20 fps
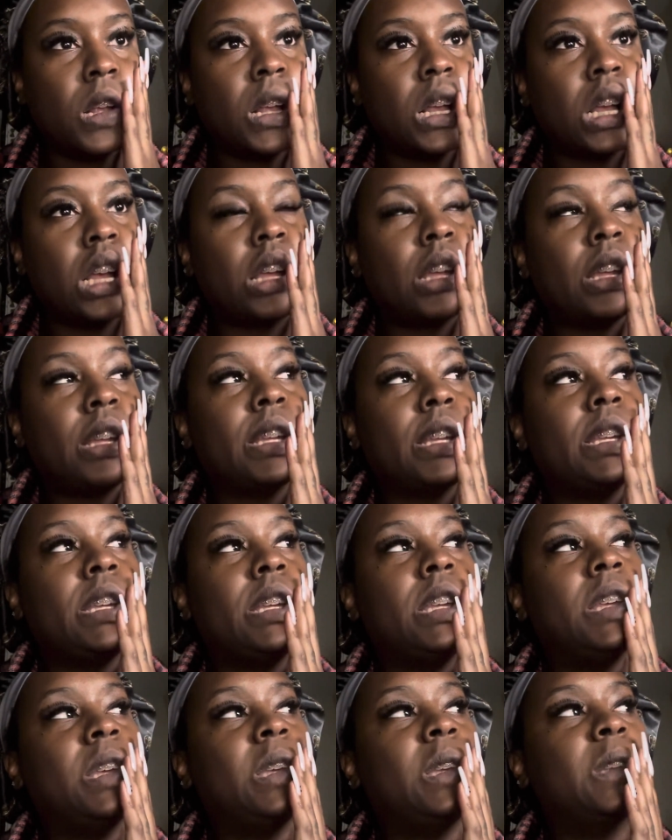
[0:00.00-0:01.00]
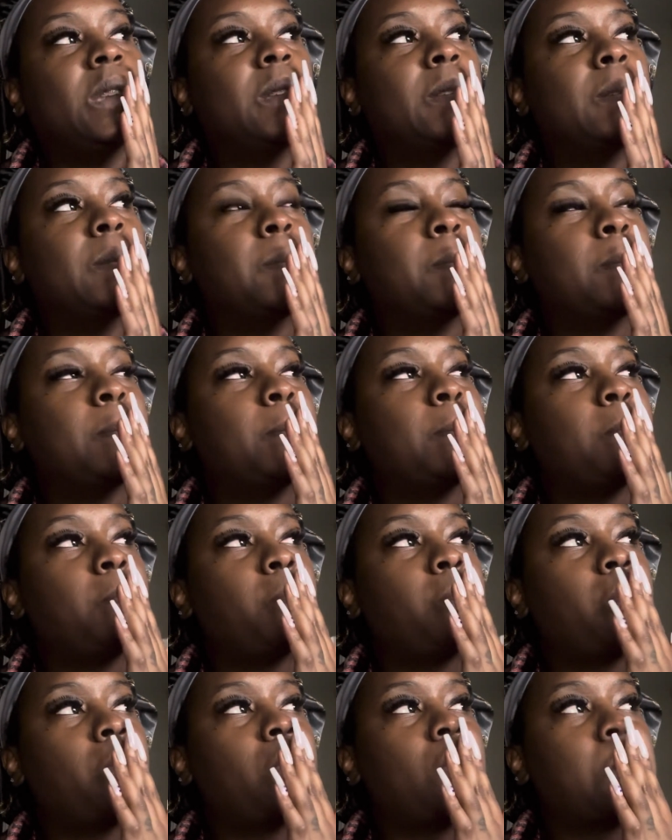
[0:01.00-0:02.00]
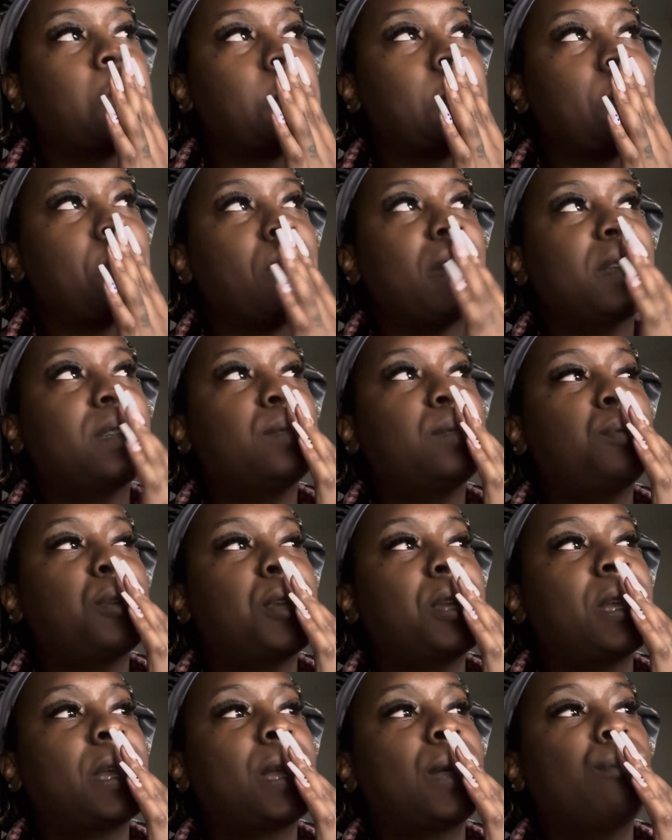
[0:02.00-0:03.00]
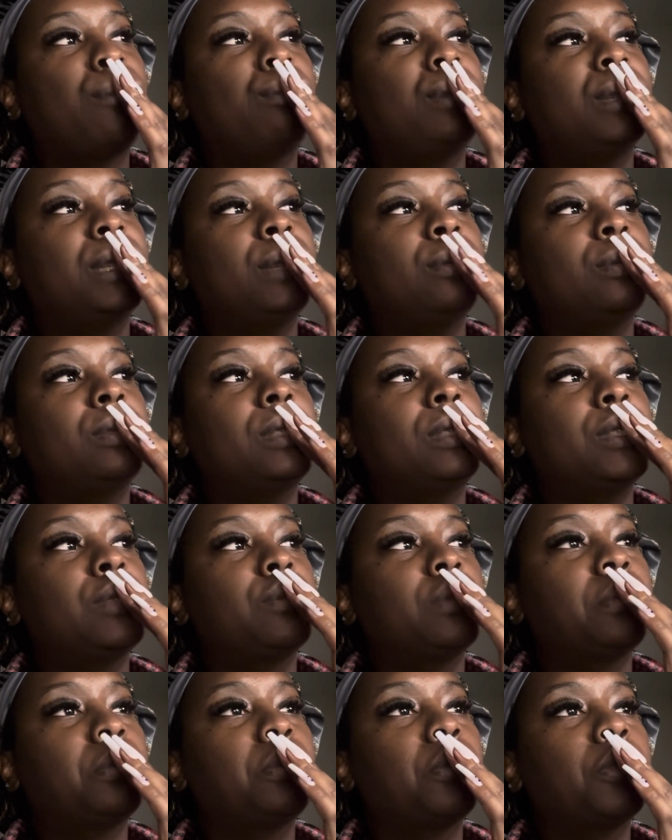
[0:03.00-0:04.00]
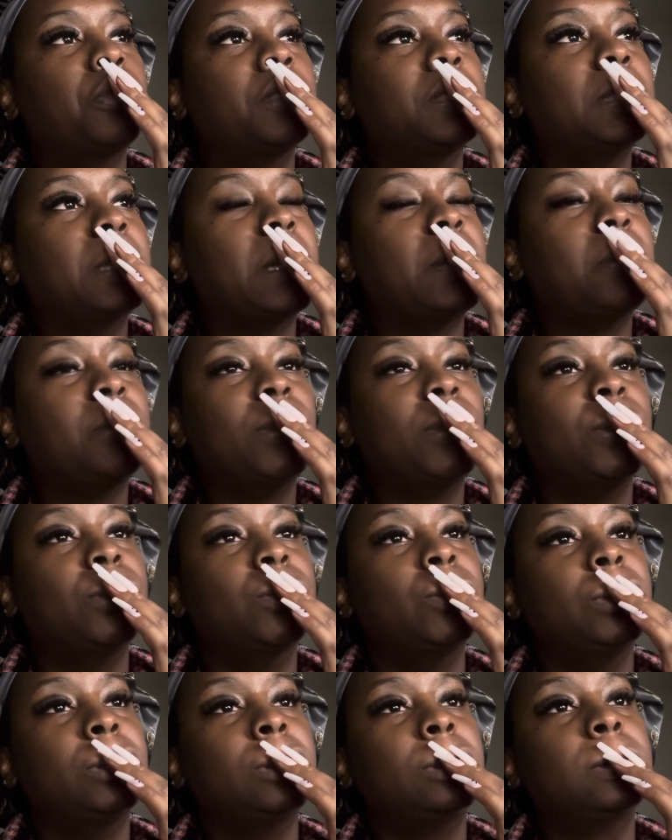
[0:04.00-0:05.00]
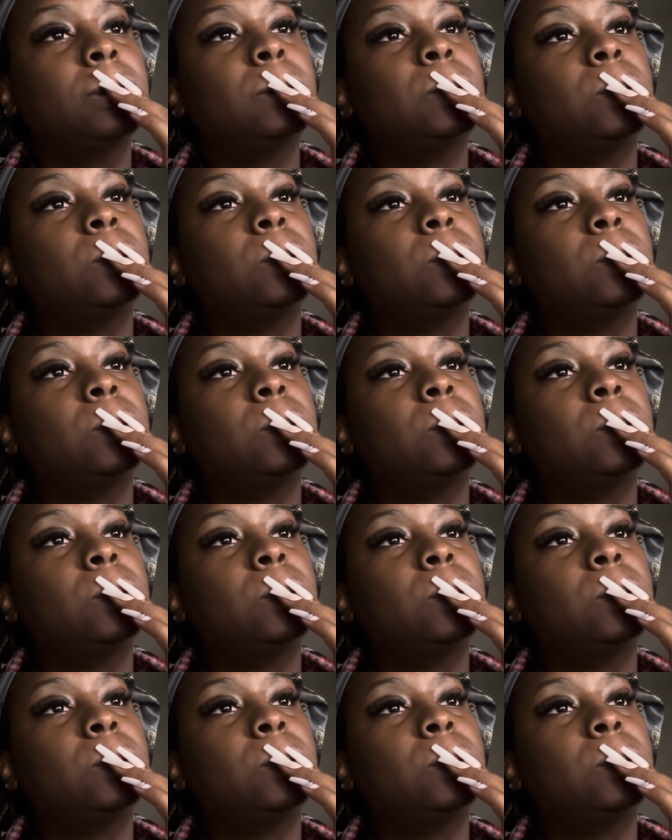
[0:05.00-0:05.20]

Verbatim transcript: I am about to be complete with this report that I'm doing